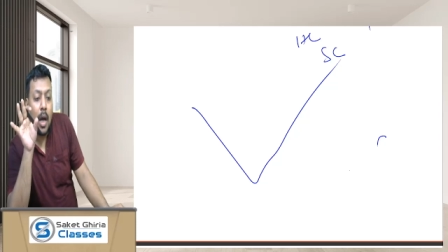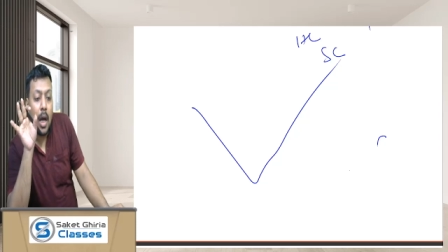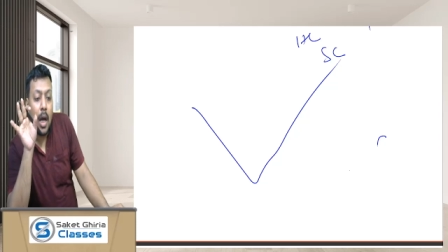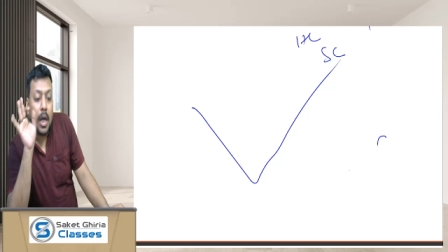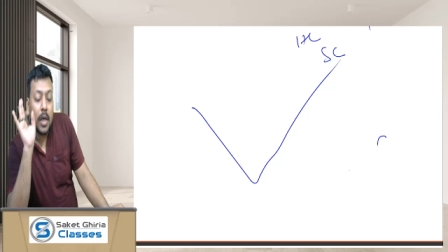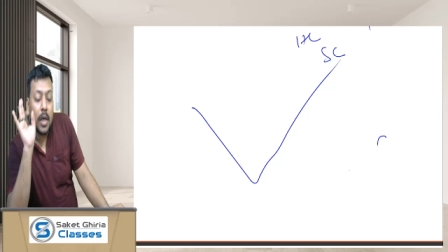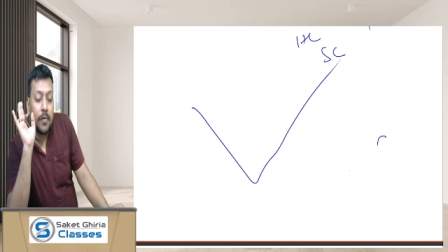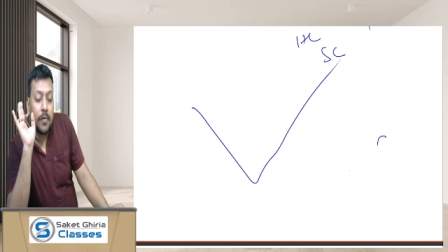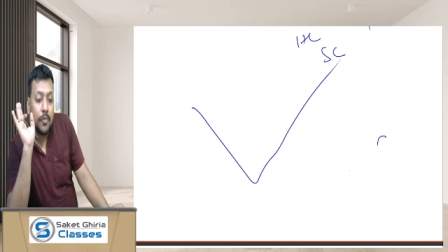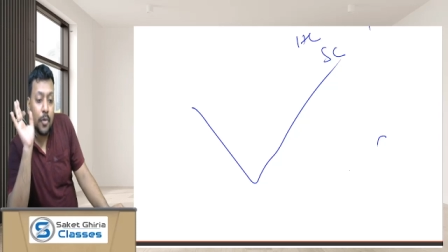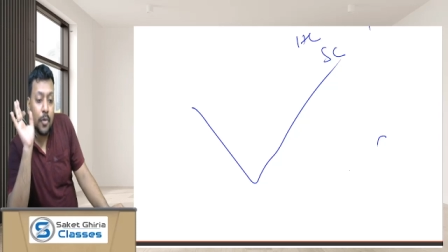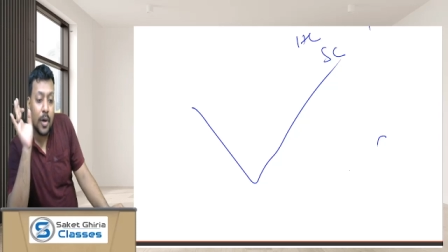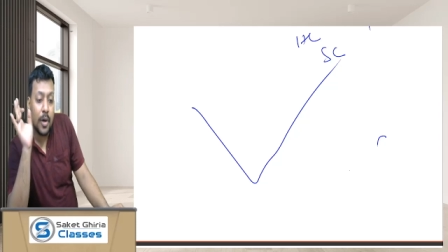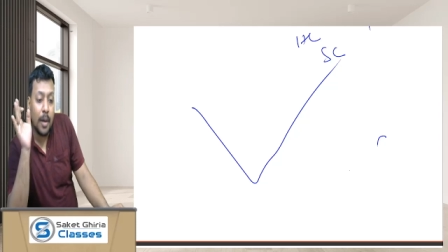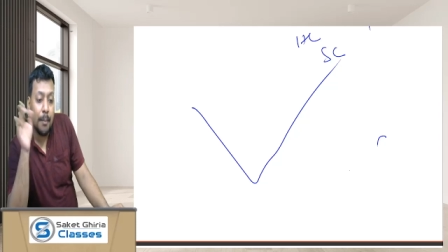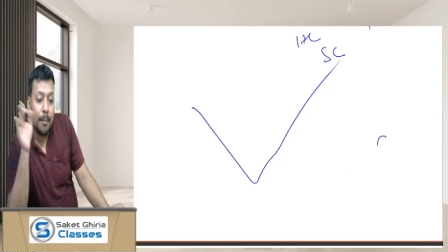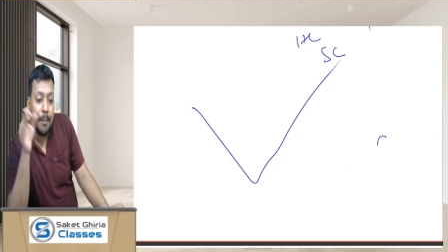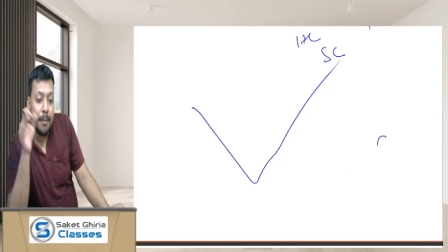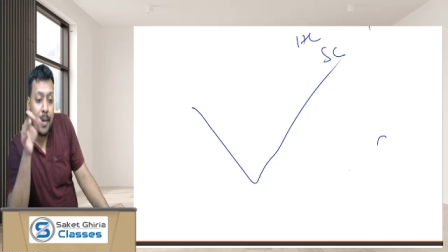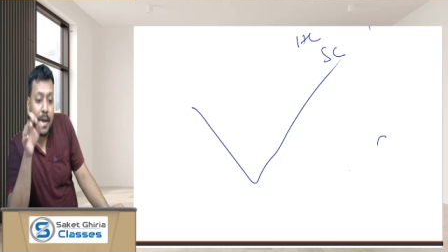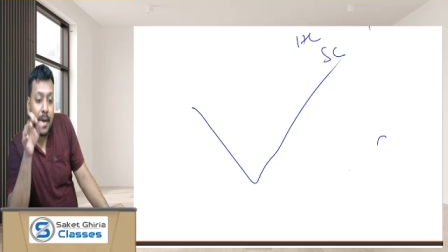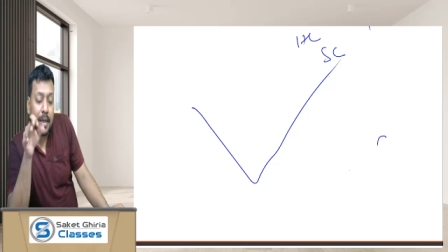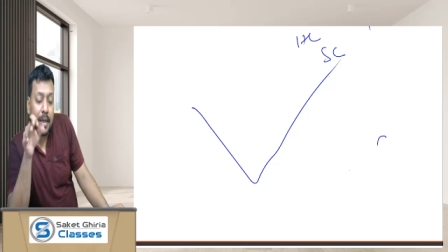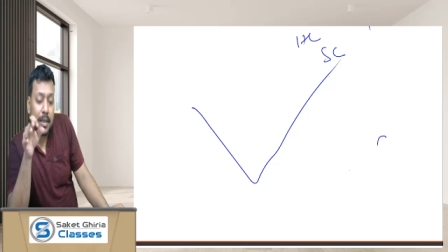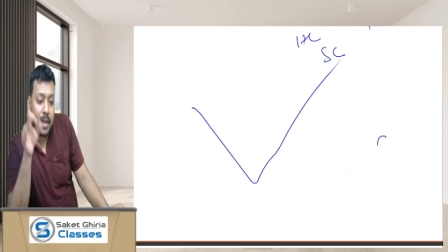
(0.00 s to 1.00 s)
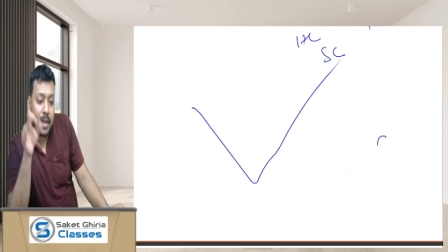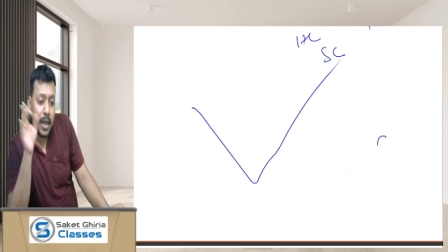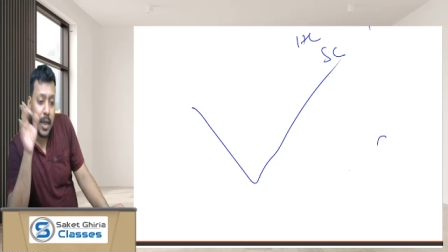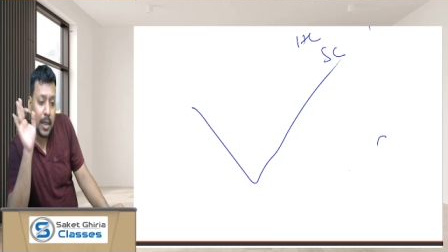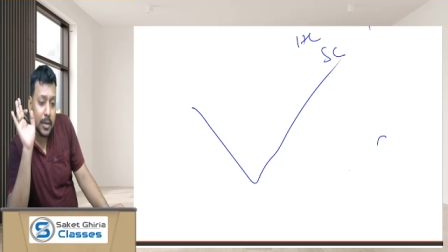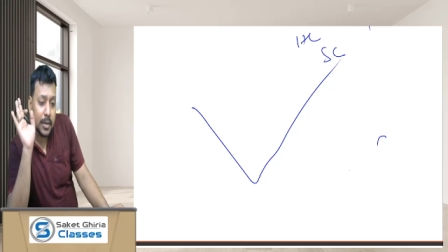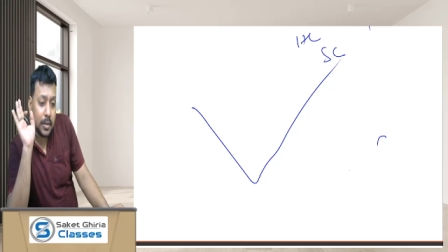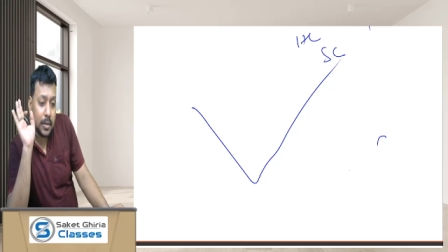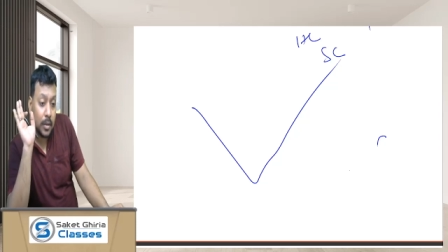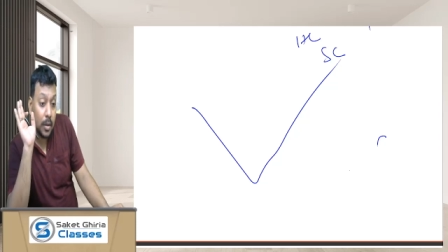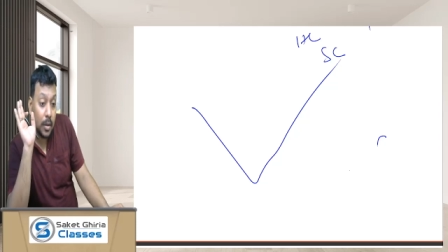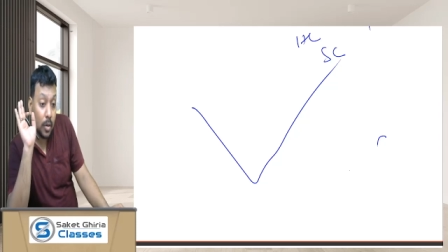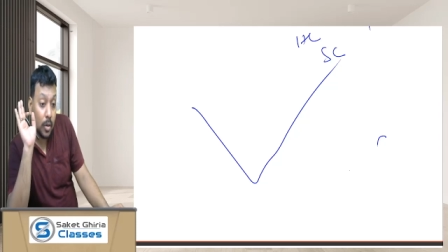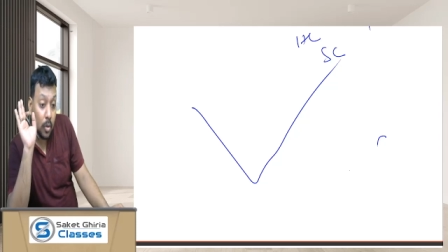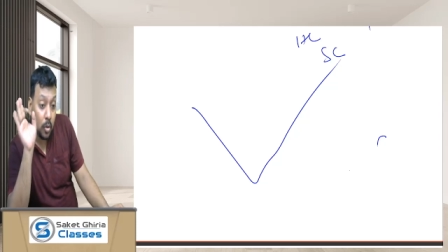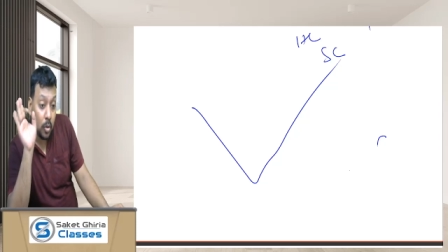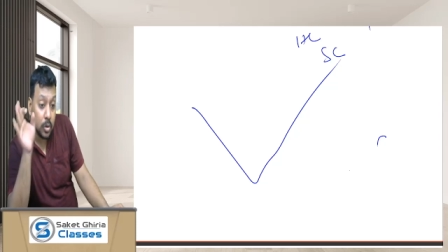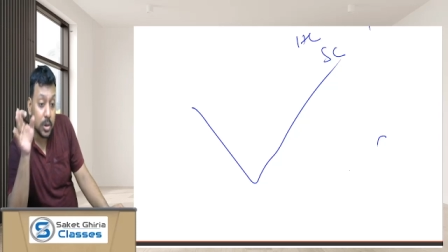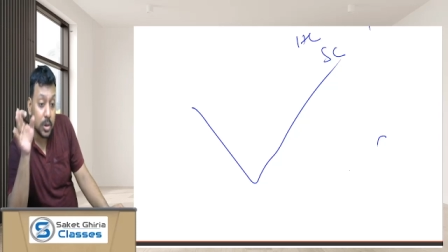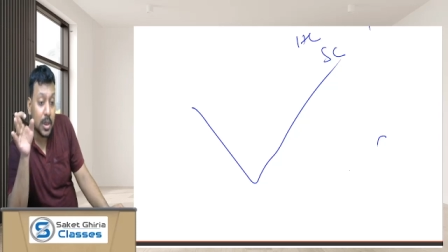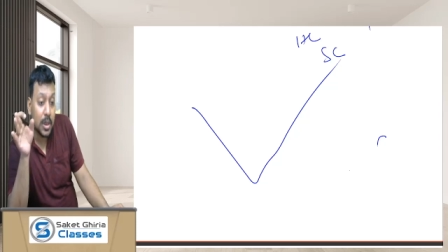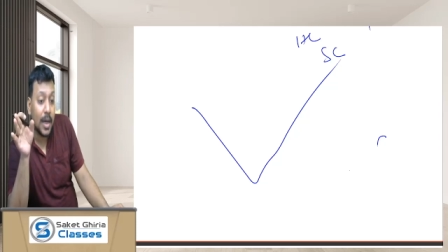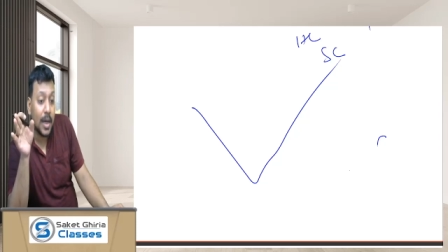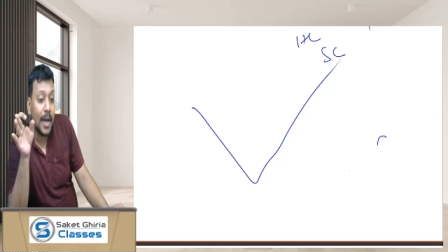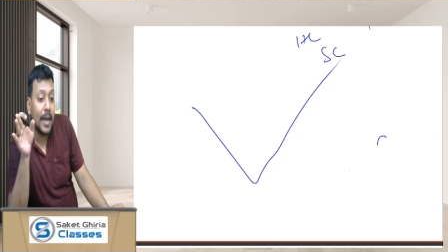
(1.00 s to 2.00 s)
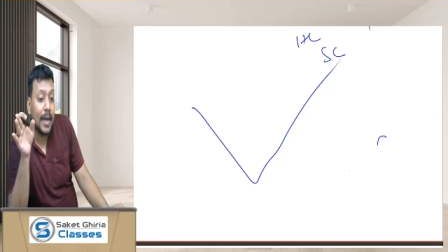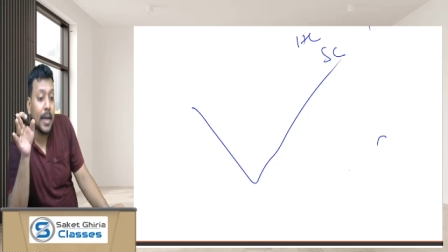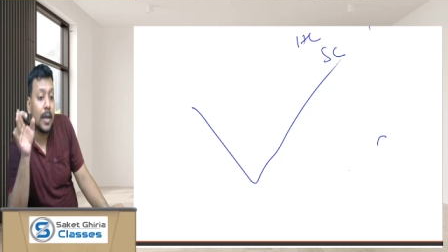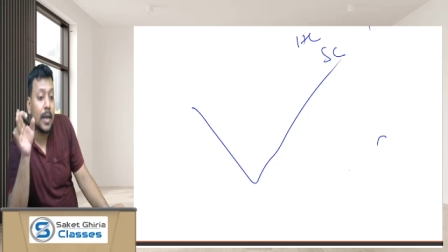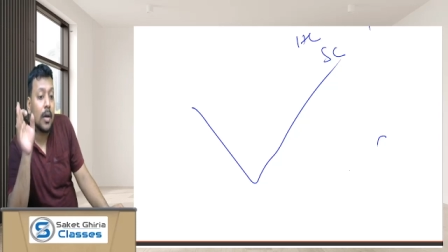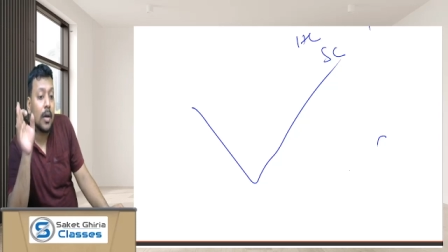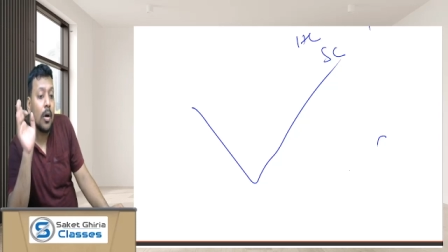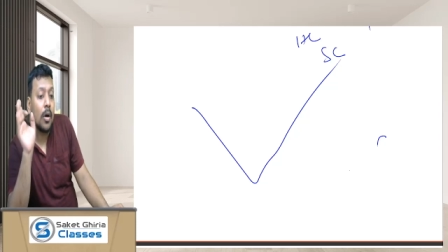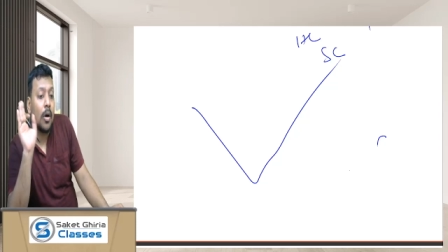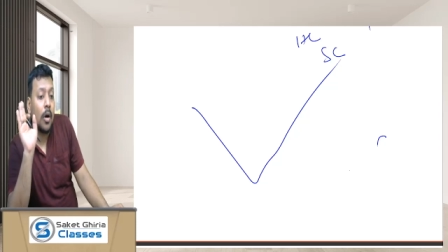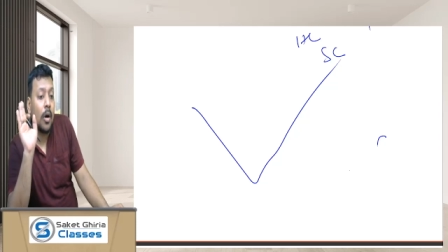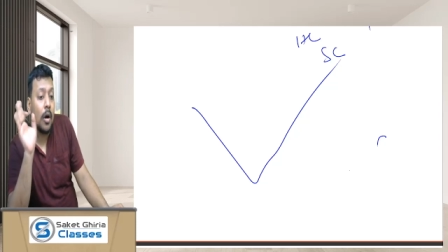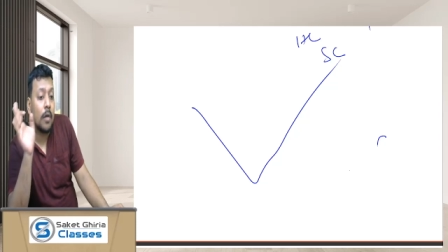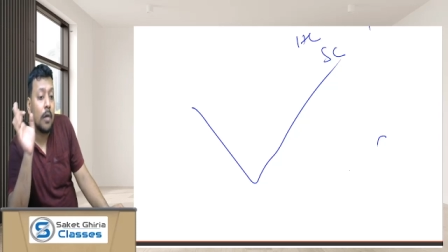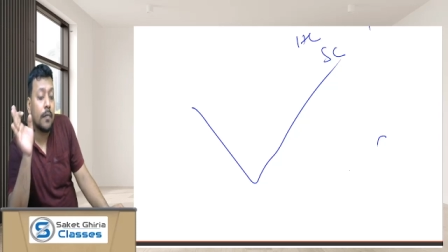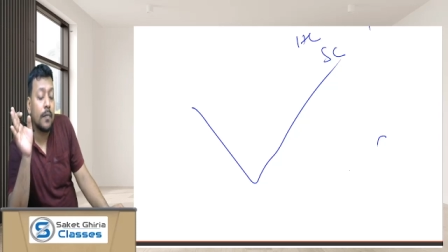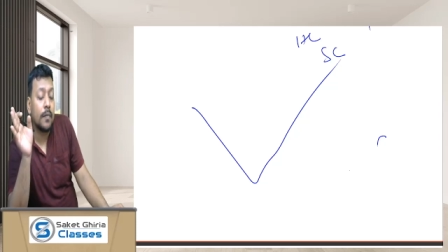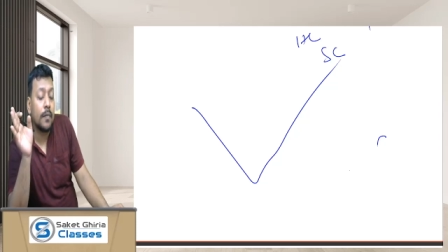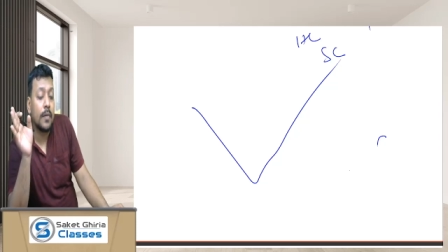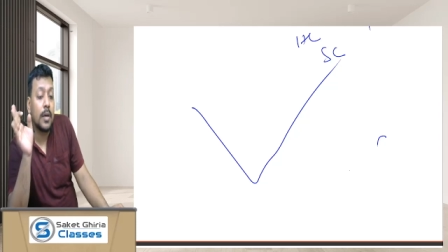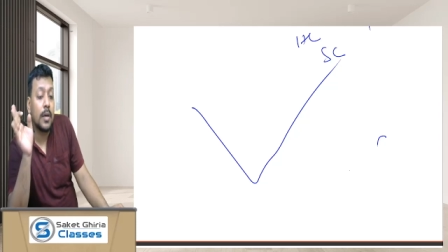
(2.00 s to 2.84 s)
If you compare the coastline of